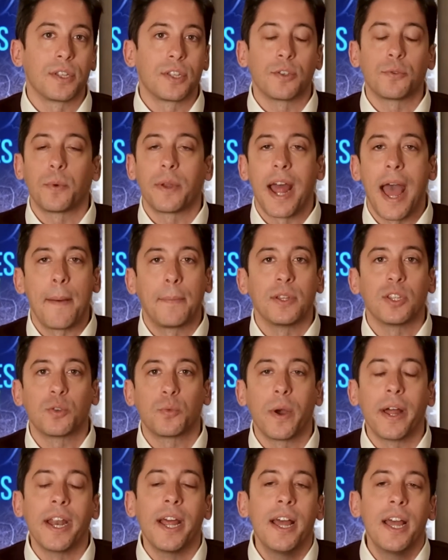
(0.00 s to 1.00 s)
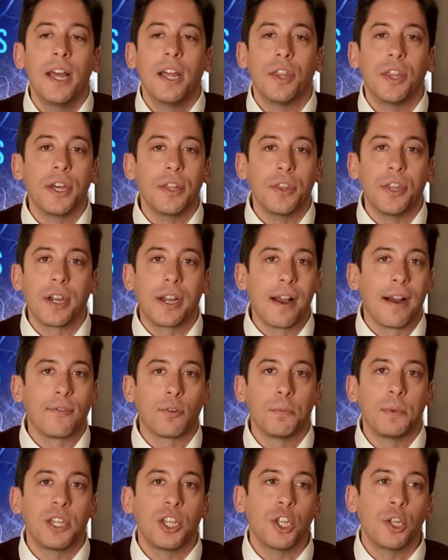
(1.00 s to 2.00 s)
This is what happens when the, the
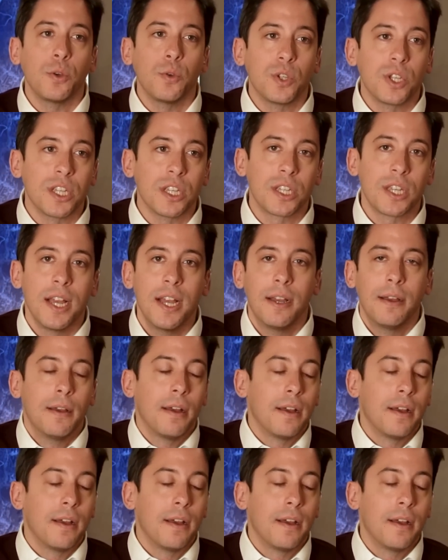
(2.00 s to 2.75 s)
government uses